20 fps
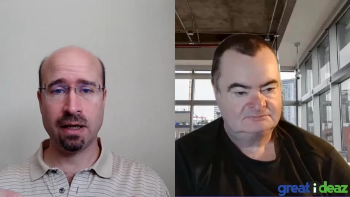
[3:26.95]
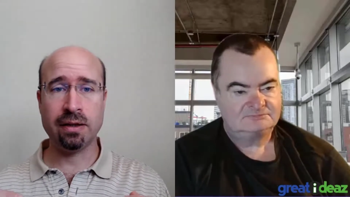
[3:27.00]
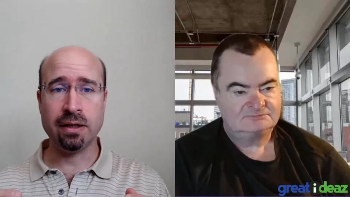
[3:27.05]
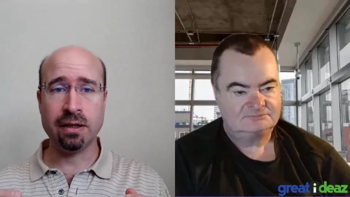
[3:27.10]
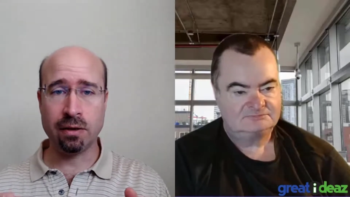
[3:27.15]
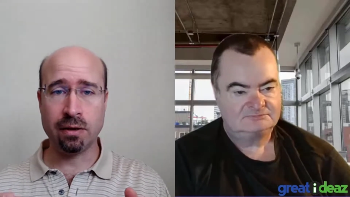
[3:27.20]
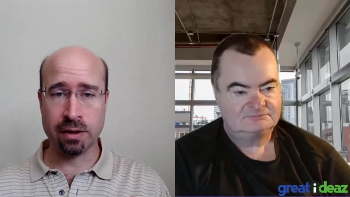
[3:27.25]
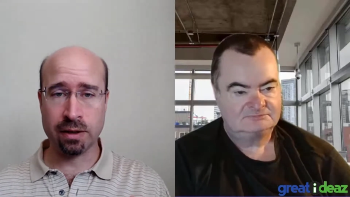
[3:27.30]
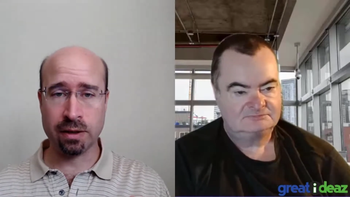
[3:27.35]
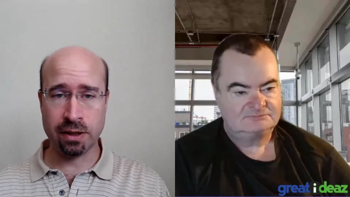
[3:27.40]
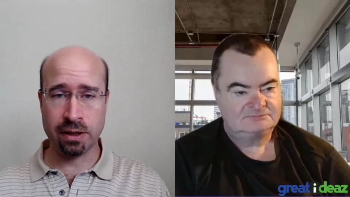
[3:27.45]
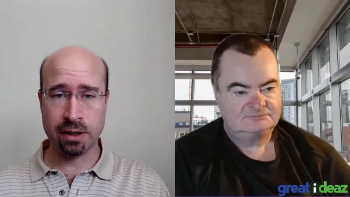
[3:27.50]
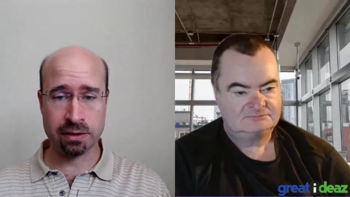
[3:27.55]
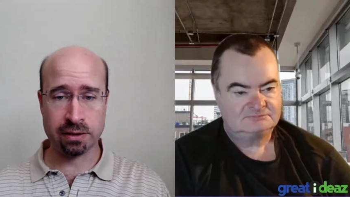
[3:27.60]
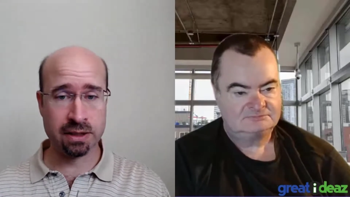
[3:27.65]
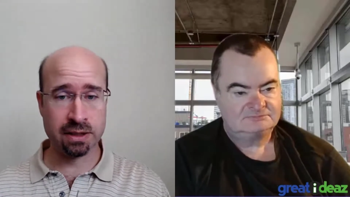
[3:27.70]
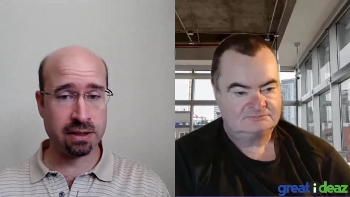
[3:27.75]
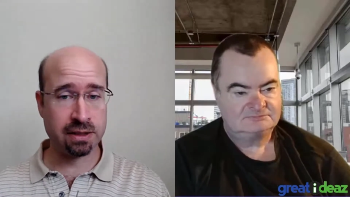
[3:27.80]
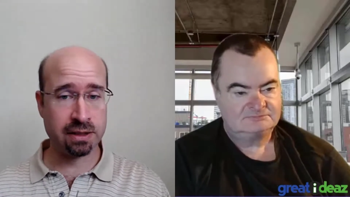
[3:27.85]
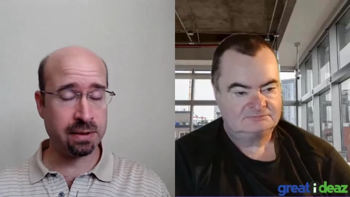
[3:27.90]
Speaker 1: and then you go
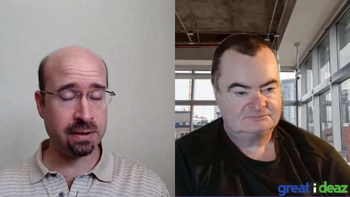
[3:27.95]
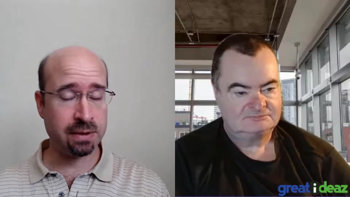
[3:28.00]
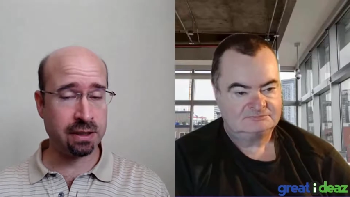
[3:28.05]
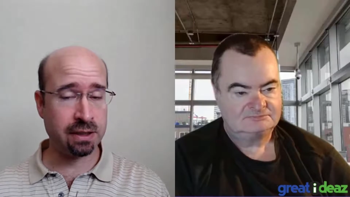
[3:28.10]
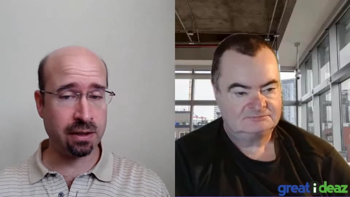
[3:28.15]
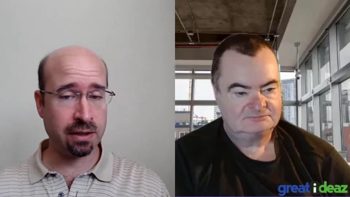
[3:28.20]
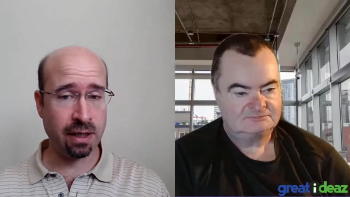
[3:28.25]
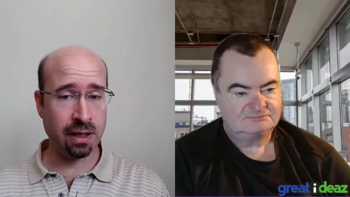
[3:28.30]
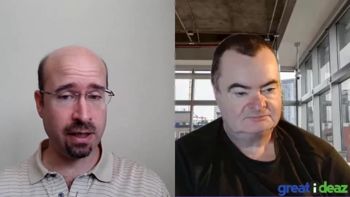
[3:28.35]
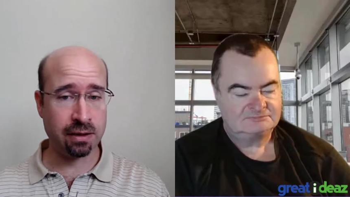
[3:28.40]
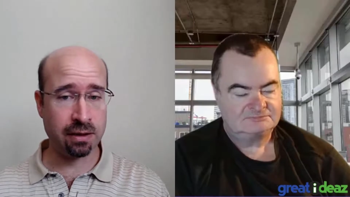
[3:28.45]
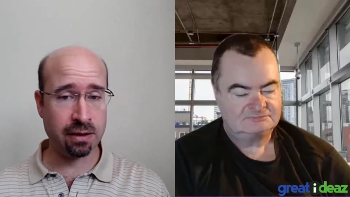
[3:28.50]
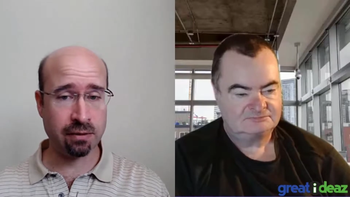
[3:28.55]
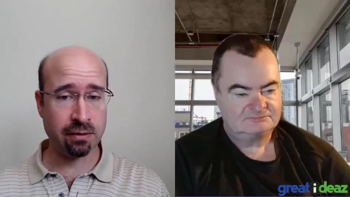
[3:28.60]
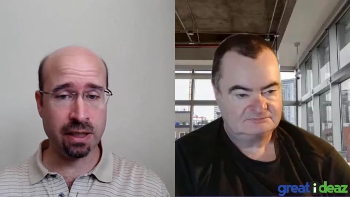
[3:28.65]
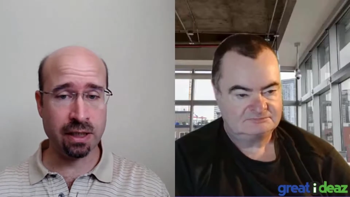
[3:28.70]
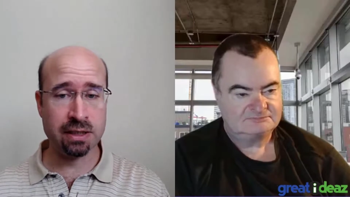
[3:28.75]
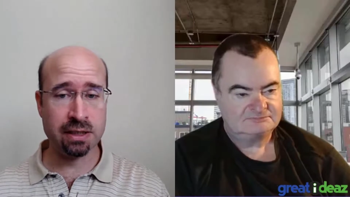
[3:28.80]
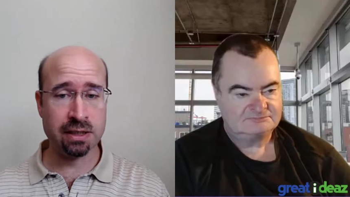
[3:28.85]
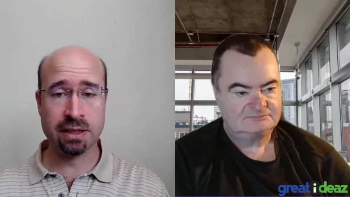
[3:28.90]
into your system
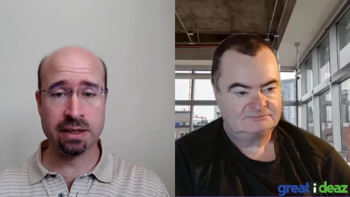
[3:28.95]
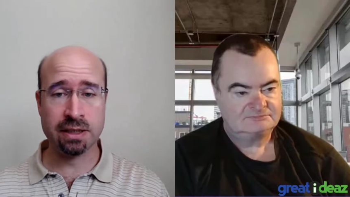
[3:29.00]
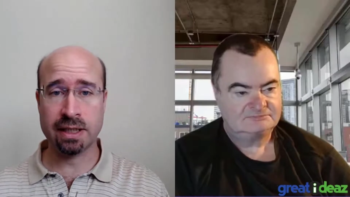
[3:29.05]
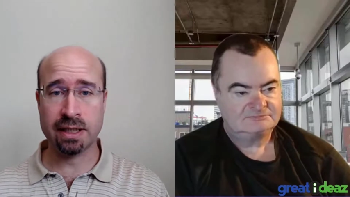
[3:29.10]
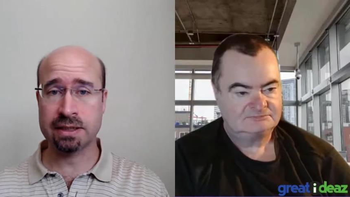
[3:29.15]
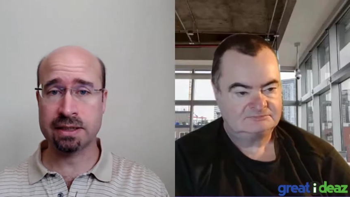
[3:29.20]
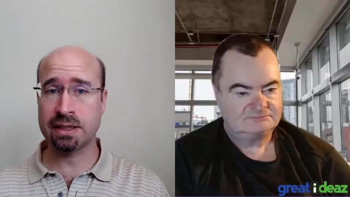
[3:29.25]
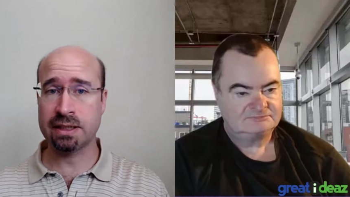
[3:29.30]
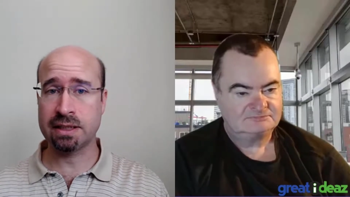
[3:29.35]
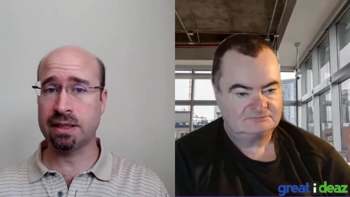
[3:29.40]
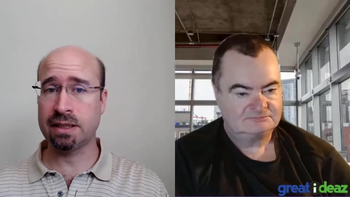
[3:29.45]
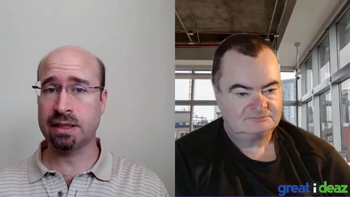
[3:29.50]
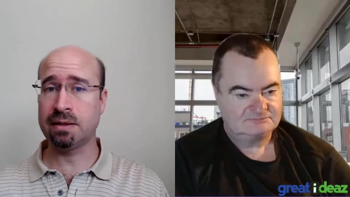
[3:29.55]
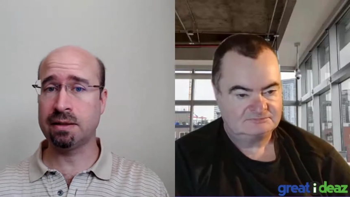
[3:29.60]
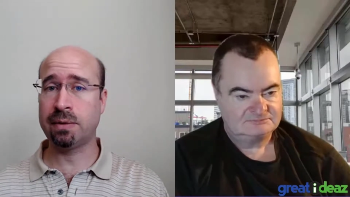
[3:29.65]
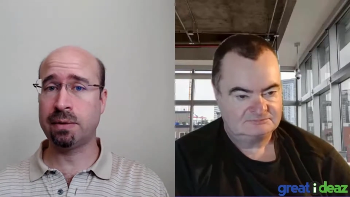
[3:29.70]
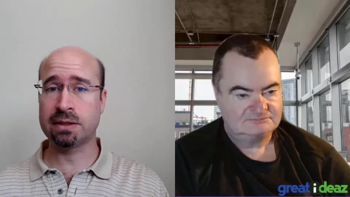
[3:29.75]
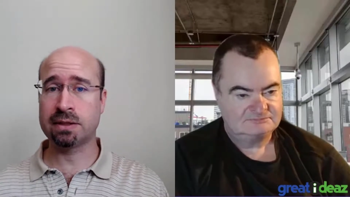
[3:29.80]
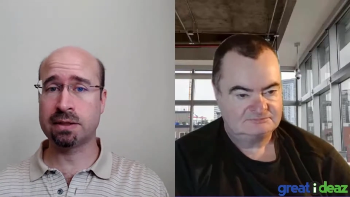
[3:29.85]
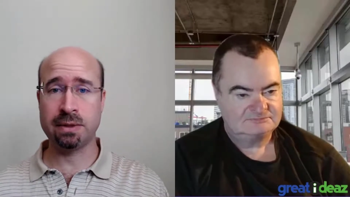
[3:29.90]
integration
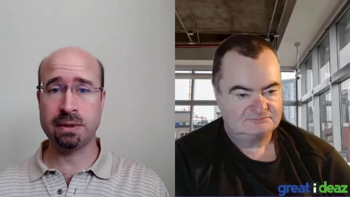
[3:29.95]
testing,